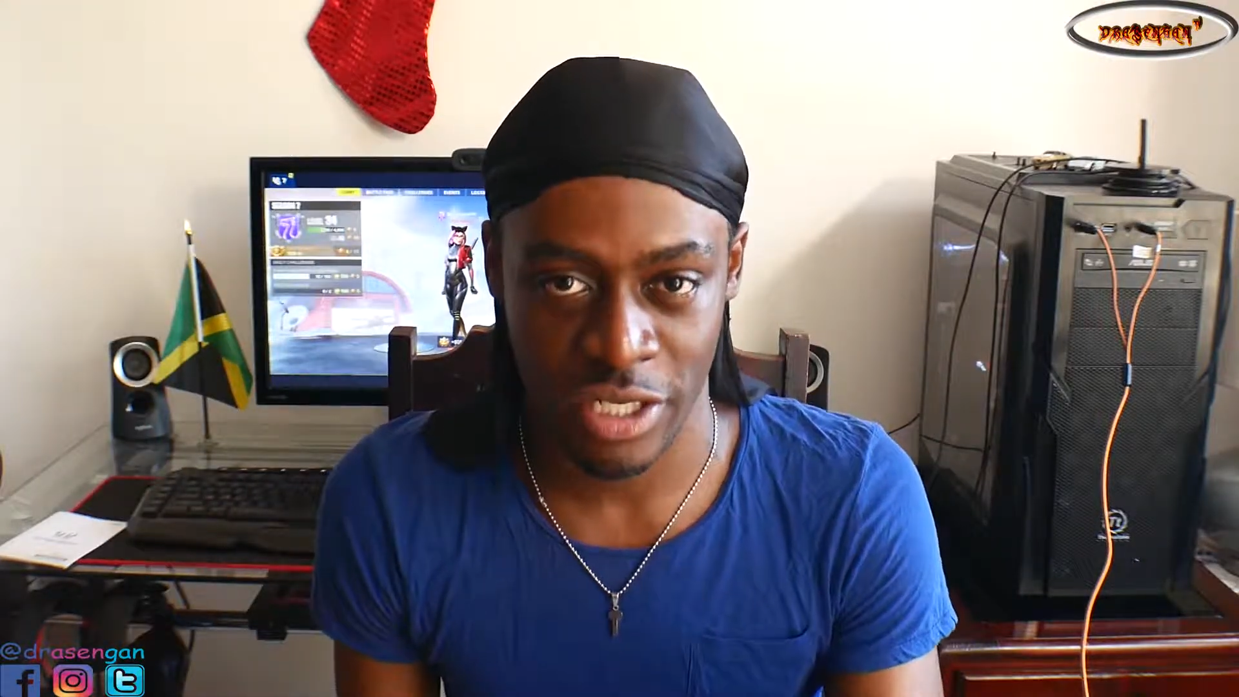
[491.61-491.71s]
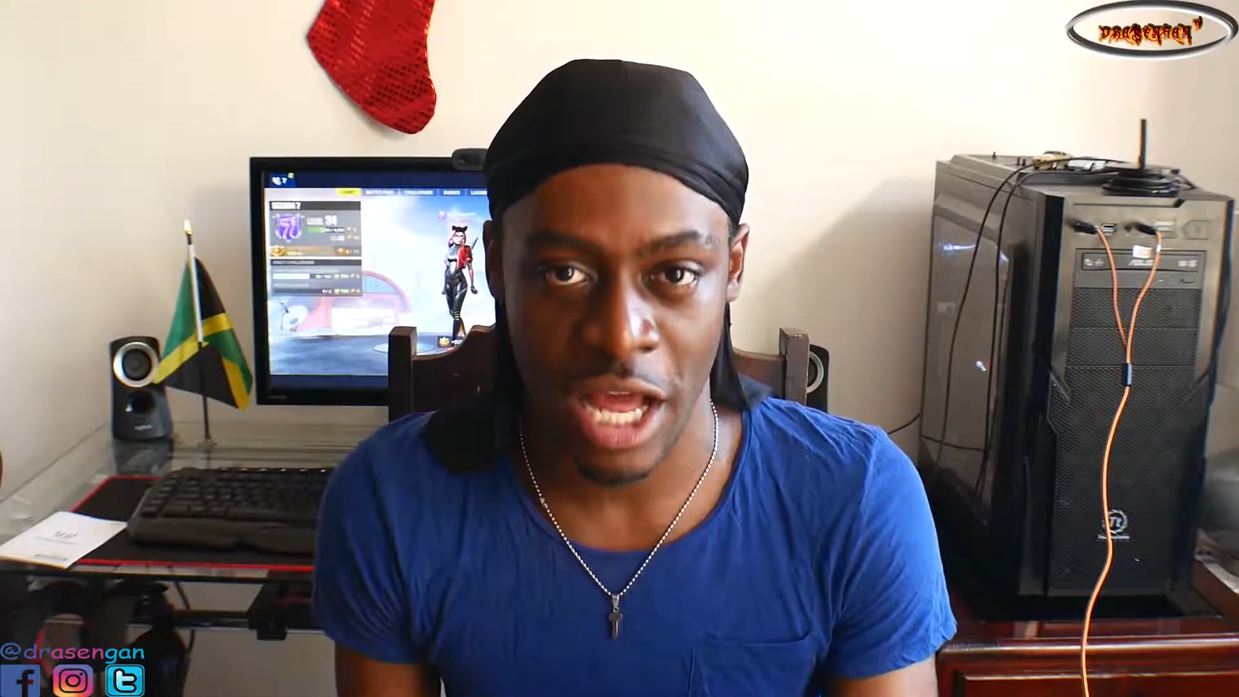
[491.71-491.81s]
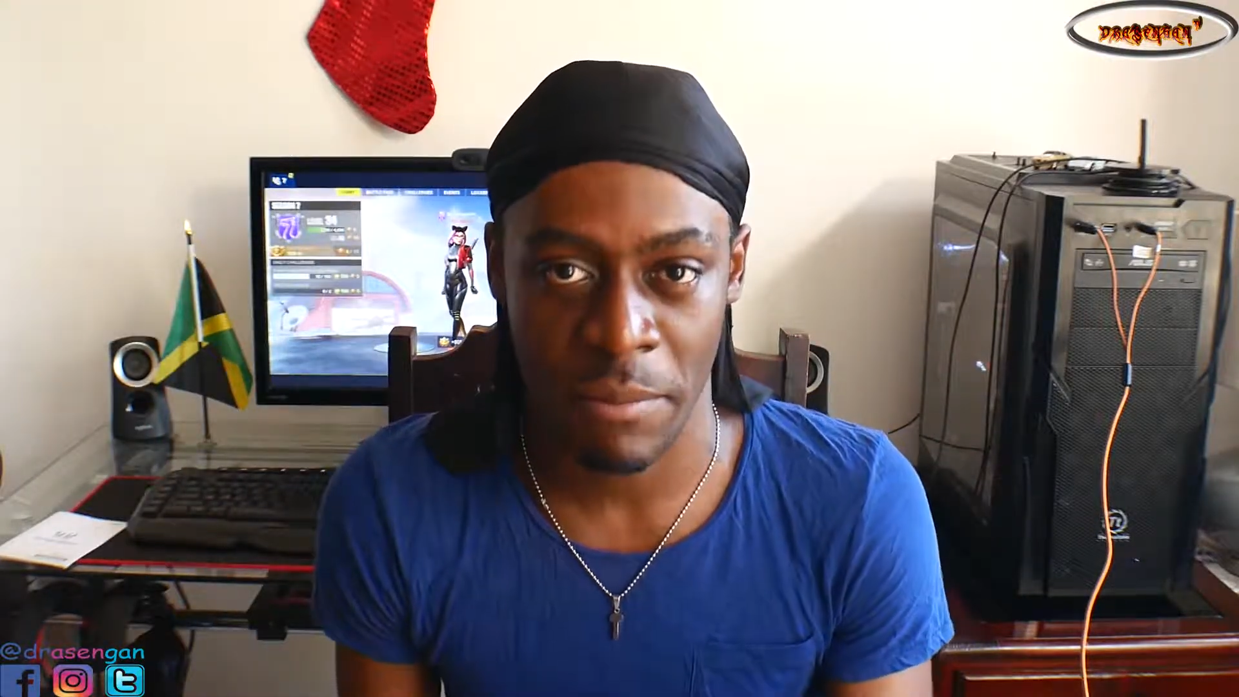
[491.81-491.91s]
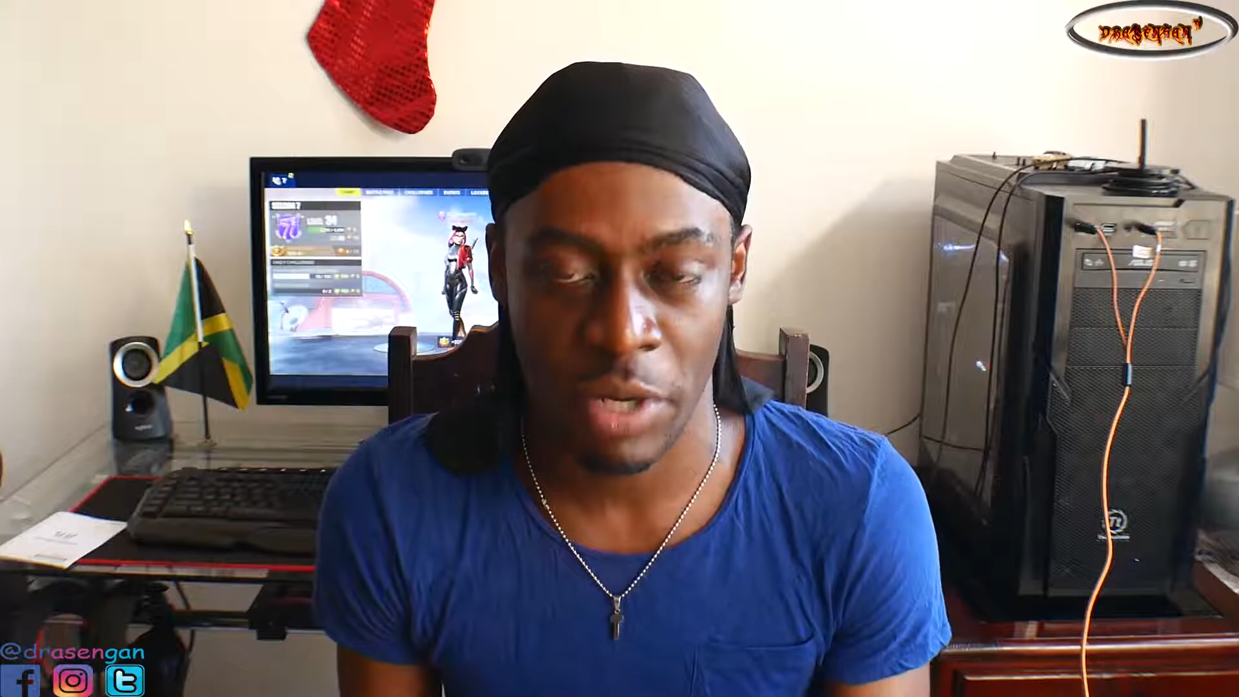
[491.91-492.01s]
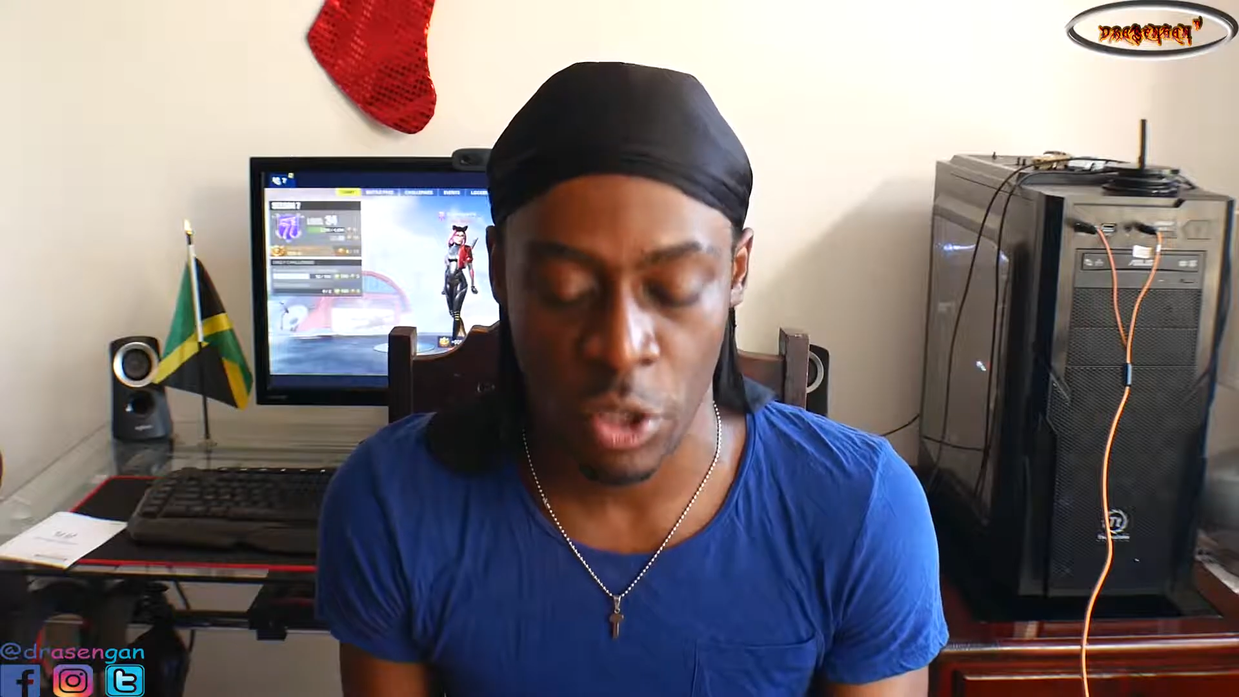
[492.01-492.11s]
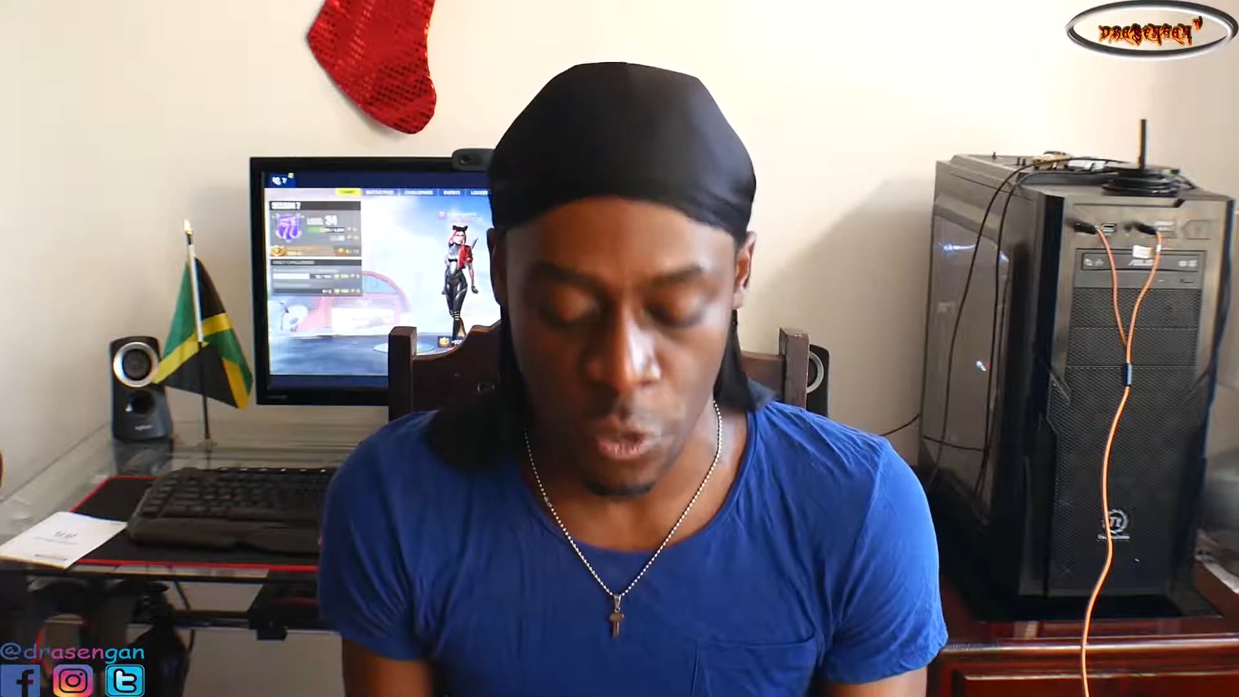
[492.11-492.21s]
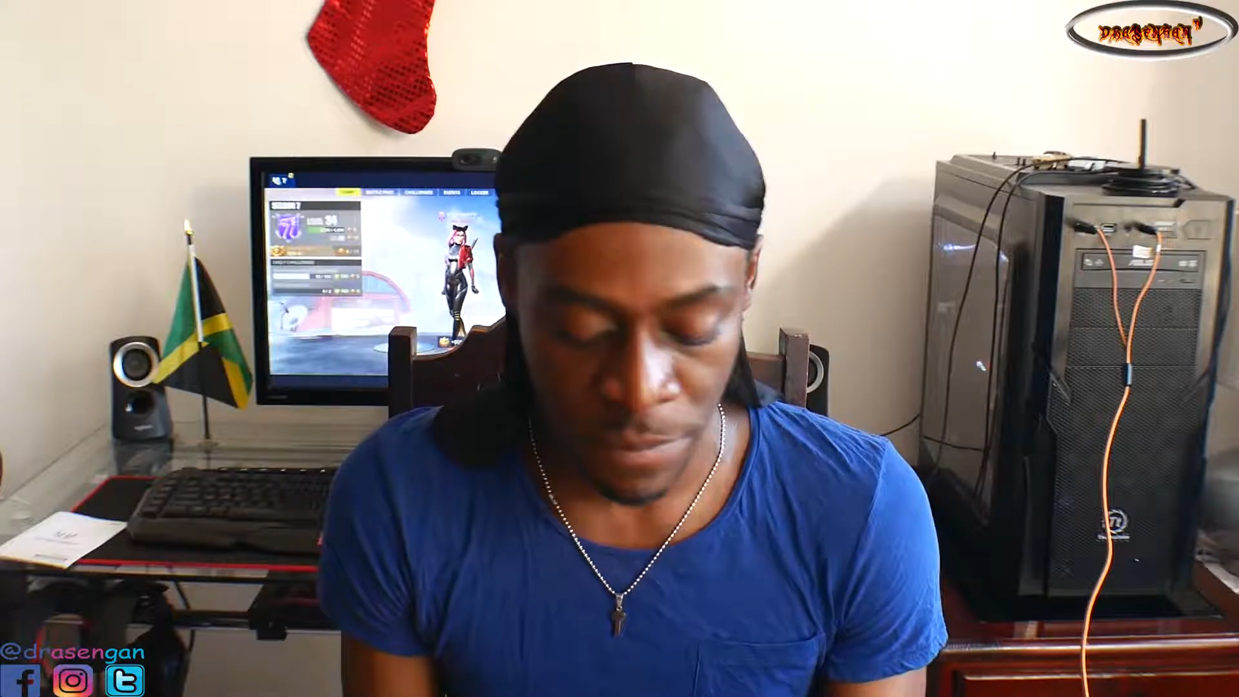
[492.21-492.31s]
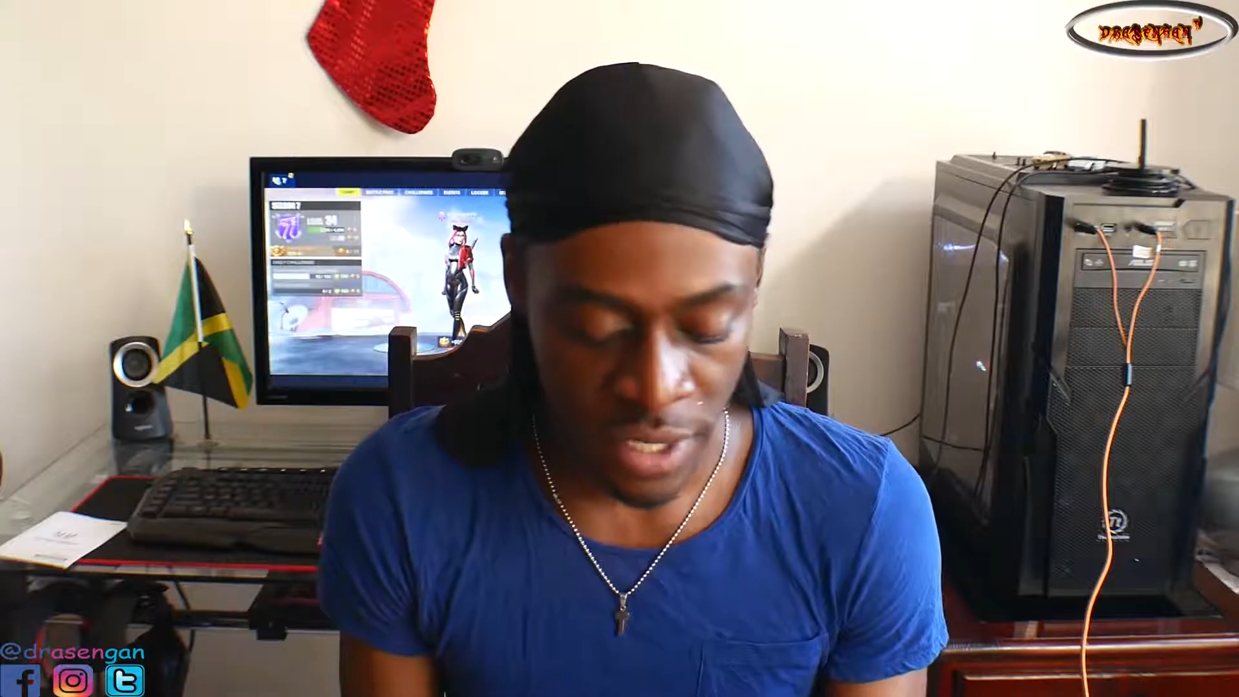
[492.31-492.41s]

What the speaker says: down below.